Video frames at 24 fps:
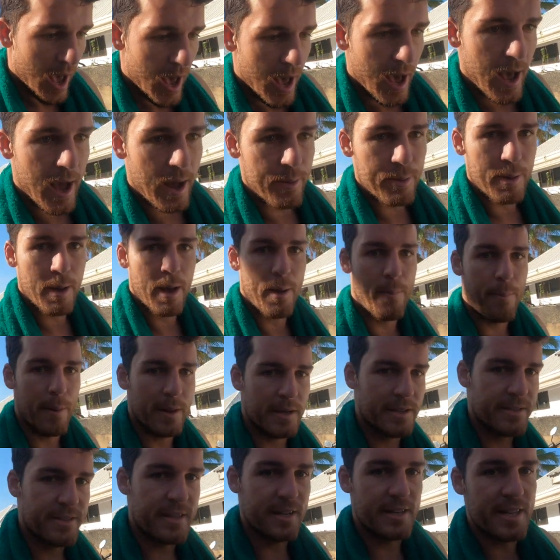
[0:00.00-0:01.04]

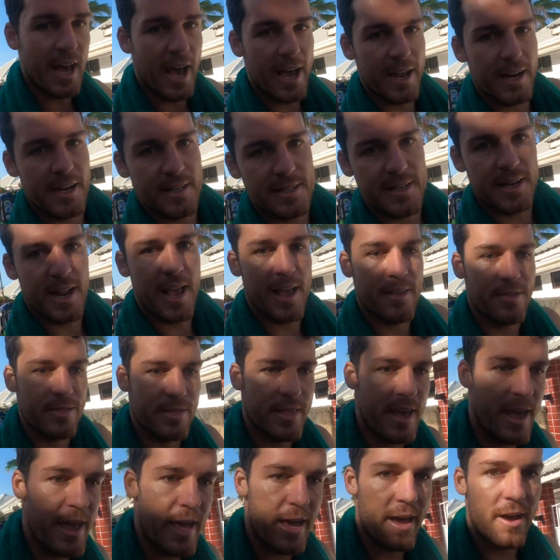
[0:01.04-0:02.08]
But the day doesn't
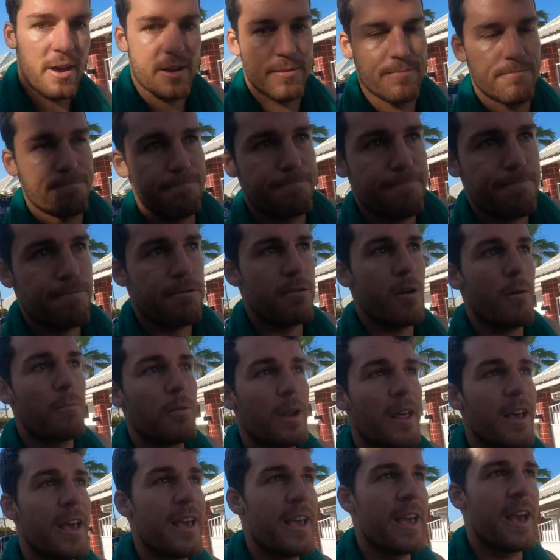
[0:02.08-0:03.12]
end there.
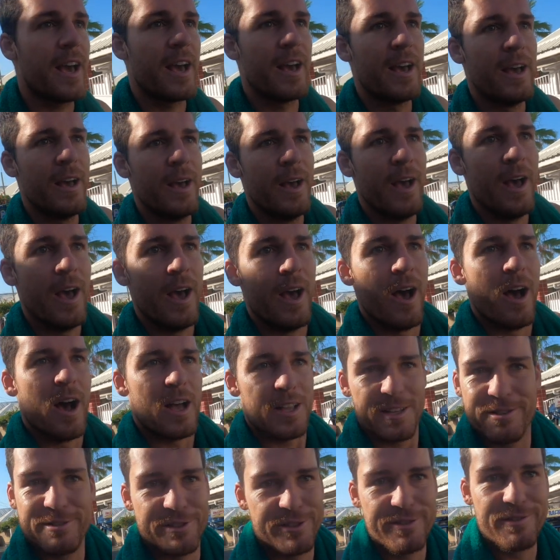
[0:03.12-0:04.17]

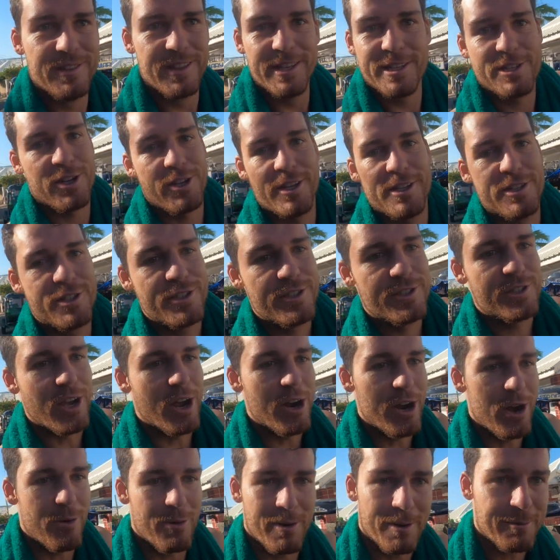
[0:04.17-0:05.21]
I literally
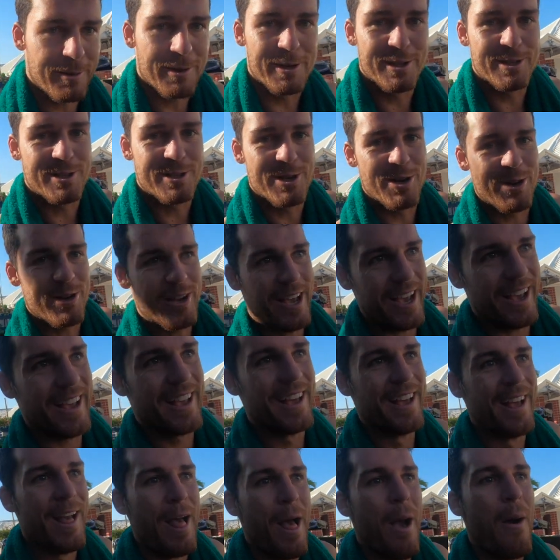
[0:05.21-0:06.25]
don't know what I'm gonna do.
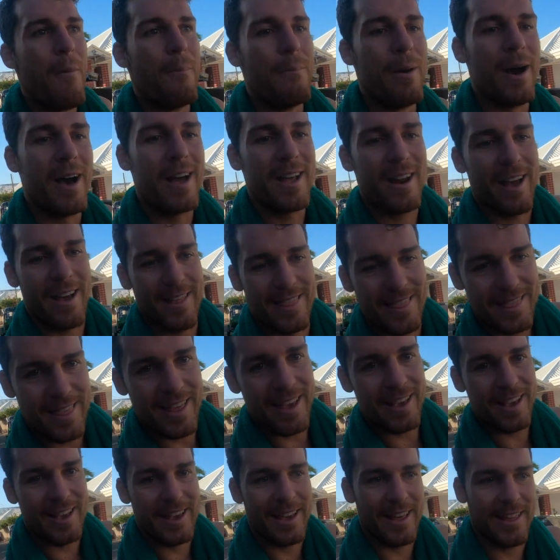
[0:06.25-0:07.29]
But I
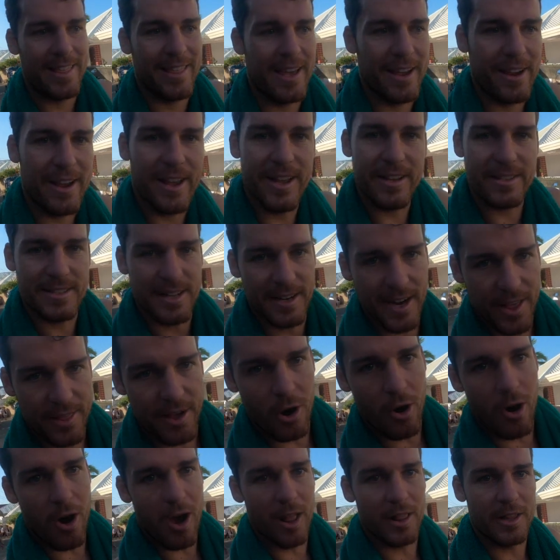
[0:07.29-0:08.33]
think there is another
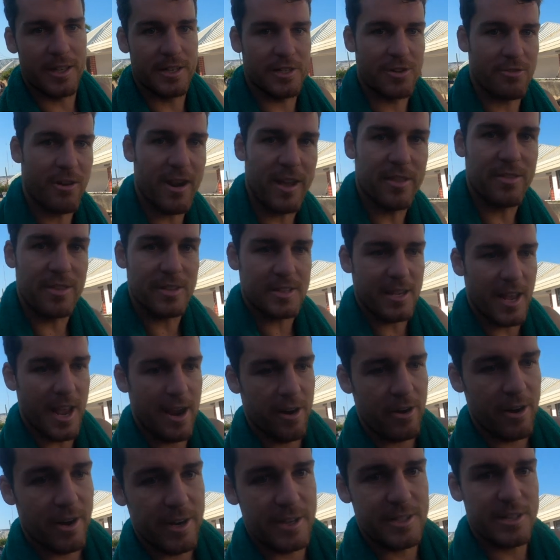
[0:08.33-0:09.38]
island around this
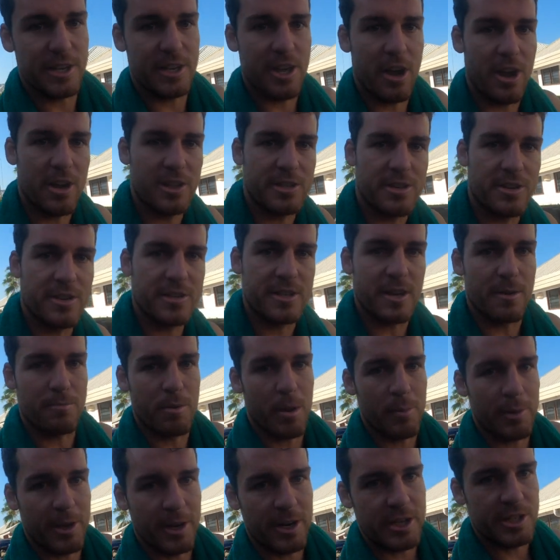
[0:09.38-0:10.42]
area to go to, so I'm
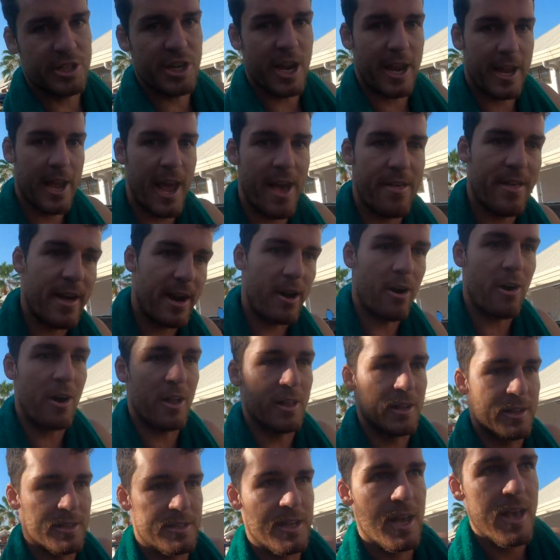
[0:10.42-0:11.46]
probably going to check out that
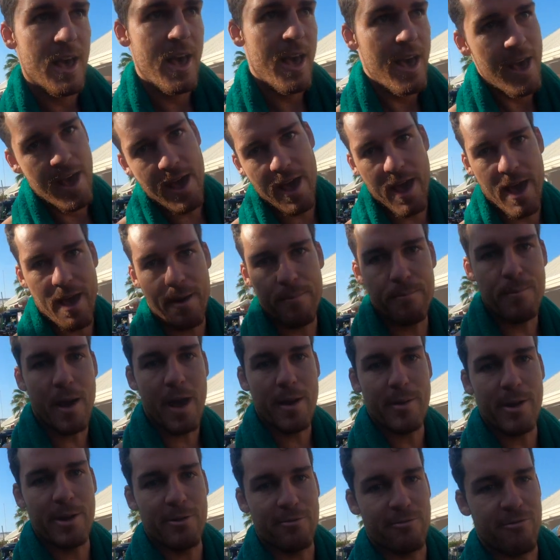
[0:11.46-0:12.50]
island and
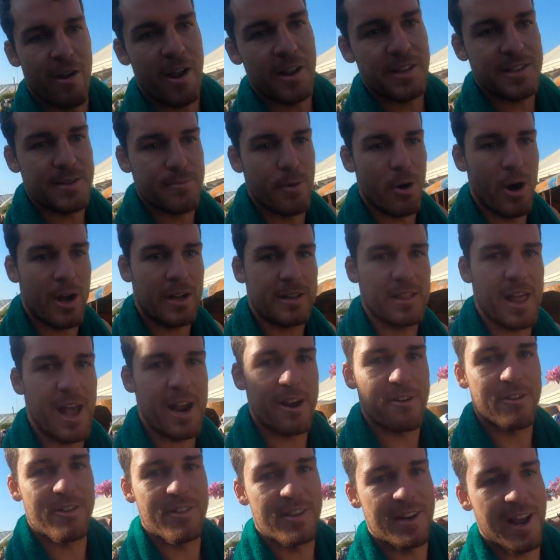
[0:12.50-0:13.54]
maybe rent a bike
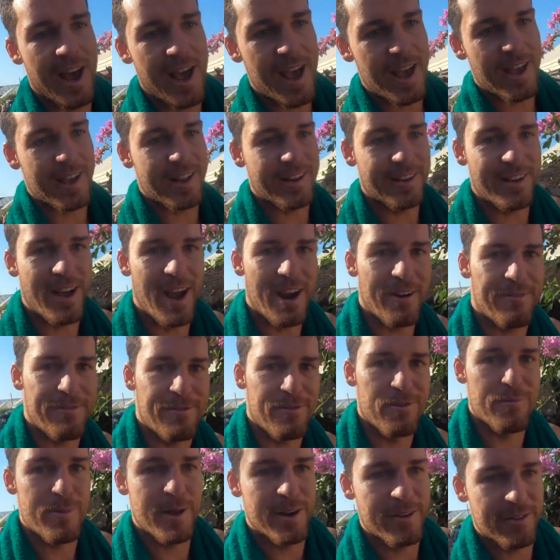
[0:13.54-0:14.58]
later in the day and go
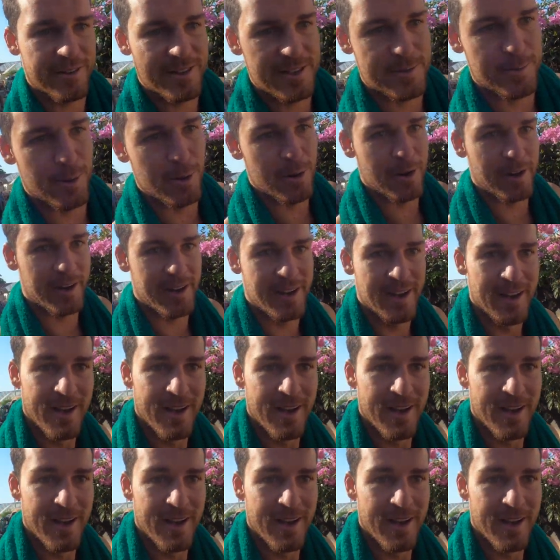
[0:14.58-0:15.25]
for a bit of exploring.